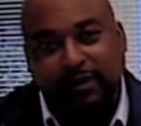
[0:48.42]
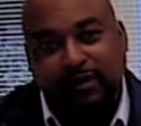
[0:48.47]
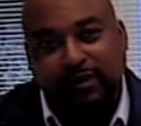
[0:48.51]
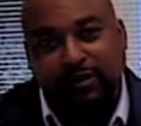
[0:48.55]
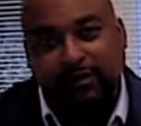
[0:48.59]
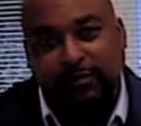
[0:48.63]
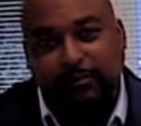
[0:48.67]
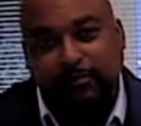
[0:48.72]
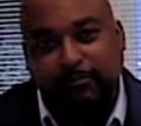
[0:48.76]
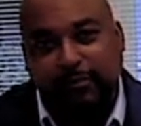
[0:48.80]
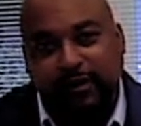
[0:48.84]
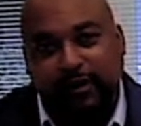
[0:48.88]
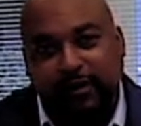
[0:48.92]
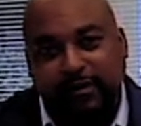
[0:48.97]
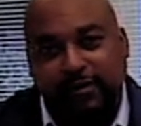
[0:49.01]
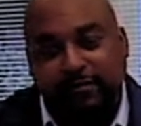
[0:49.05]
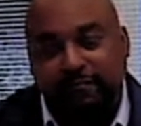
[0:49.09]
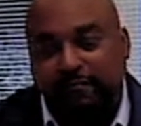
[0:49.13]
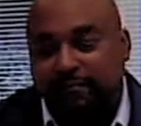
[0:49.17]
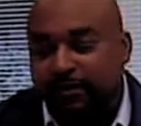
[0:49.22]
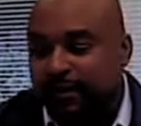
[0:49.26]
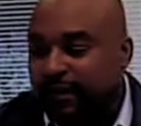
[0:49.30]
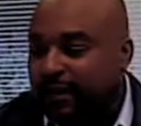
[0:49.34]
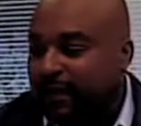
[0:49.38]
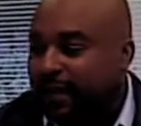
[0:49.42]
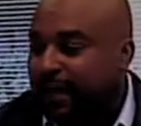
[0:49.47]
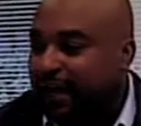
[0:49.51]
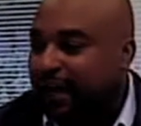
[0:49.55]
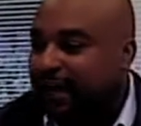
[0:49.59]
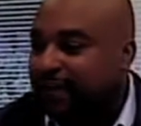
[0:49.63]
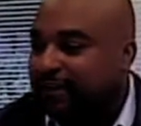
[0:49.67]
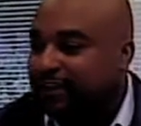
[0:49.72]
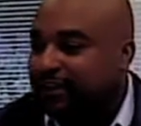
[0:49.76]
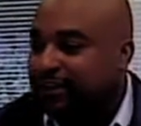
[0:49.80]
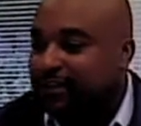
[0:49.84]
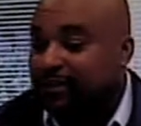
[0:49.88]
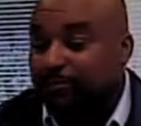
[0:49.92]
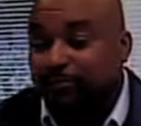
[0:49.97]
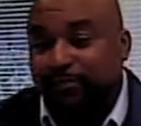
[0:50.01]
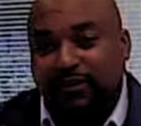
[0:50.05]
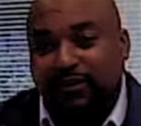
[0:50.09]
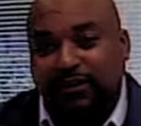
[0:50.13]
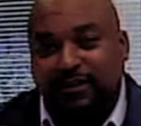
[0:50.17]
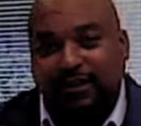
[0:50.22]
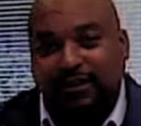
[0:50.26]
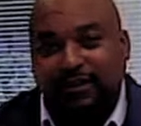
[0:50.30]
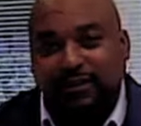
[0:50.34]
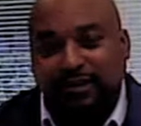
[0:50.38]
little butter, and then you put
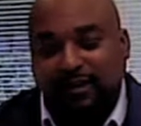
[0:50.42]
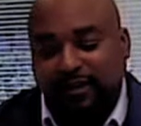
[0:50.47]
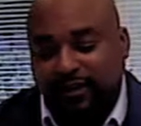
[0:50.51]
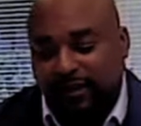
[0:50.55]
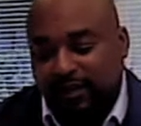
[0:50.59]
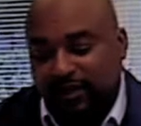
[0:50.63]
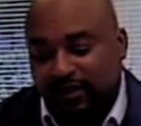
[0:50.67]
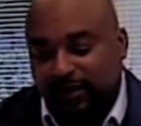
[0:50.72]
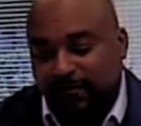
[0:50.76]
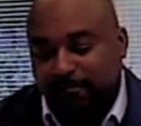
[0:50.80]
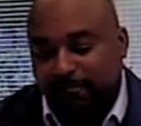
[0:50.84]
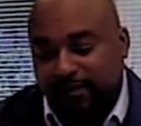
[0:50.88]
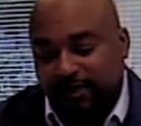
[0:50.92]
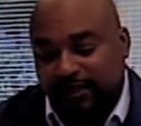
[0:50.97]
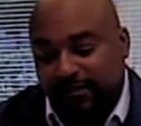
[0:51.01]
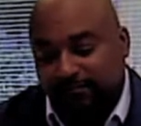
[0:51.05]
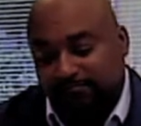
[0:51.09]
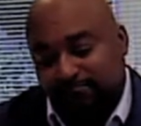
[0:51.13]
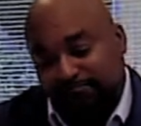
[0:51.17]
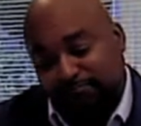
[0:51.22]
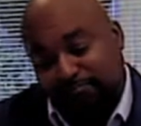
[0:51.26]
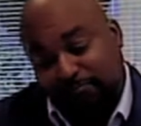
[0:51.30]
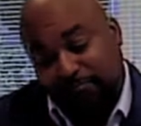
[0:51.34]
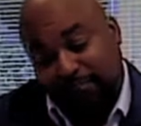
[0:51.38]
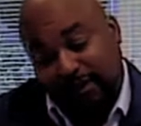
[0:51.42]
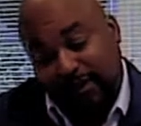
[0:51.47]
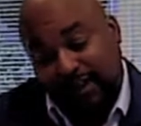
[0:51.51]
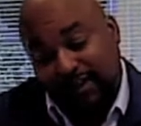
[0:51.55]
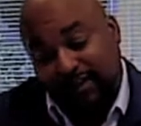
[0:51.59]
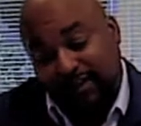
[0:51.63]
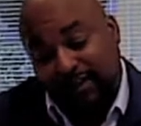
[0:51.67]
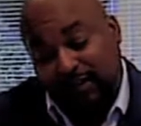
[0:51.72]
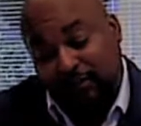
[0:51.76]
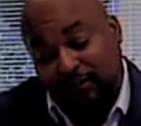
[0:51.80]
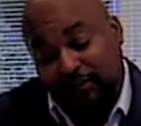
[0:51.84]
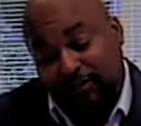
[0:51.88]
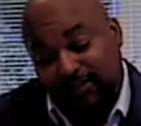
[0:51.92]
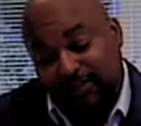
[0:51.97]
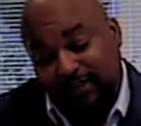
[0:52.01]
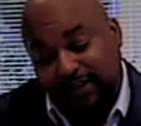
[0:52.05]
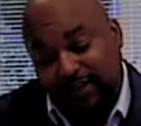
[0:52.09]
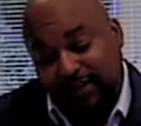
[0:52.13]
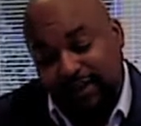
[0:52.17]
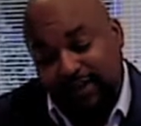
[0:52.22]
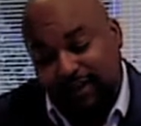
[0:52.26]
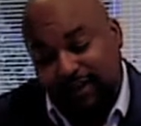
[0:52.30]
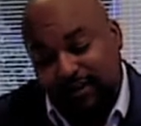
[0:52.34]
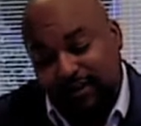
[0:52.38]
it in a big pan like we see
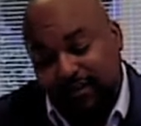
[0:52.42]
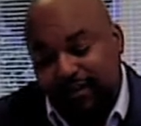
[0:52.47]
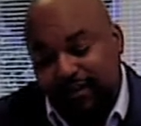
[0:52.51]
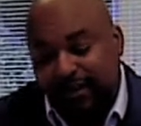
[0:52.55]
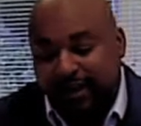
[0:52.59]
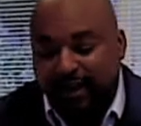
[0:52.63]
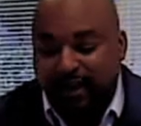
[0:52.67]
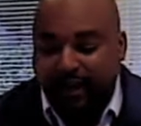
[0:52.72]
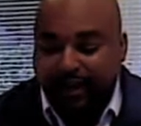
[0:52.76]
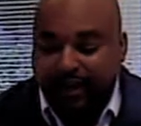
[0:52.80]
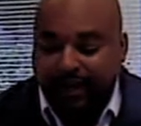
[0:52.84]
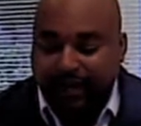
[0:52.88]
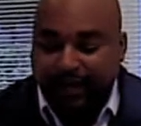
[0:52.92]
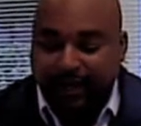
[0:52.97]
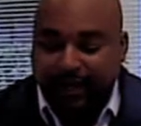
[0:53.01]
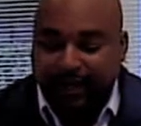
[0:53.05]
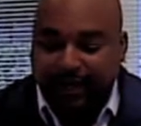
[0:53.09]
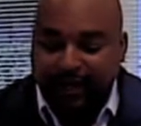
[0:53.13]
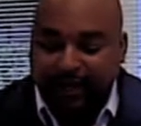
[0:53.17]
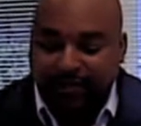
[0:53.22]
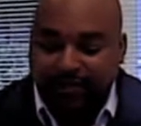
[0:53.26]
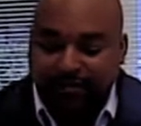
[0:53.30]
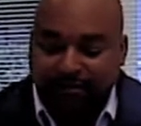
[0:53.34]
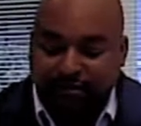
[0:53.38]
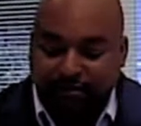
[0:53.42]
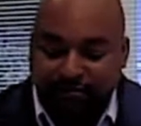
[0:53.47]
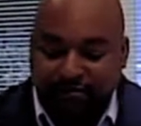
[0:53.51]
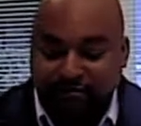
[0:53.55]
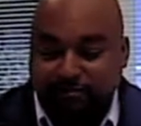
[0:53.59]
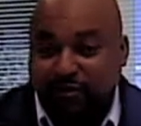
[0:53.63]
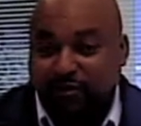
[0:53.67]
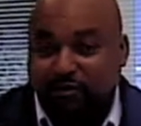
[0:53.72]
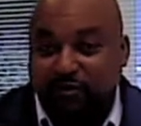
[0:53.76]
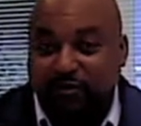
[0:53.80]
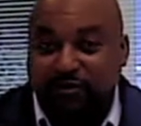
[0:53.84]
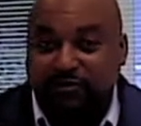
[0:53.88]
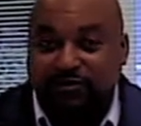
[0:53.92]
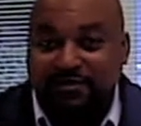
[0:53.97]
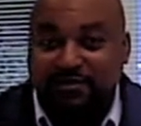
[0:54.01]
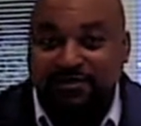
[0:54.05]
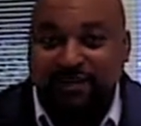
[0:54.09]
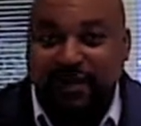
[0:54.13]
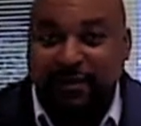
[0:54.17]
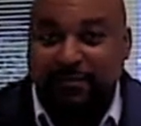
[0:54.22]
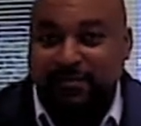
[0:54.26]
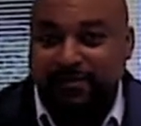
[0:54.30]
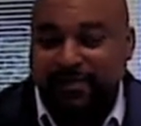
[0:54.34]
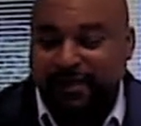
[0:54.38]
here, and throw some more rolls on
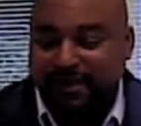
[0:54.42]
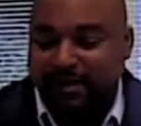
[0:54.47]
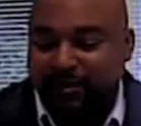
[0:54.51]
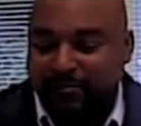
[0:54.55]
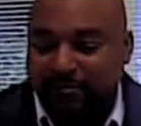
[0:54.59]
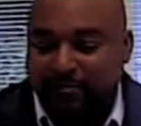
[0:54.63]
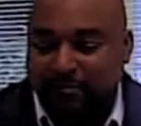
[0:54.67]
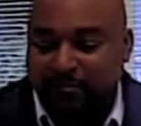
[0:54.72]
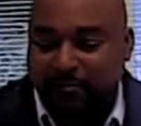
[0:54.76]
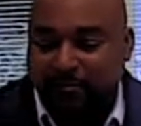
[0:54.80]
top of there,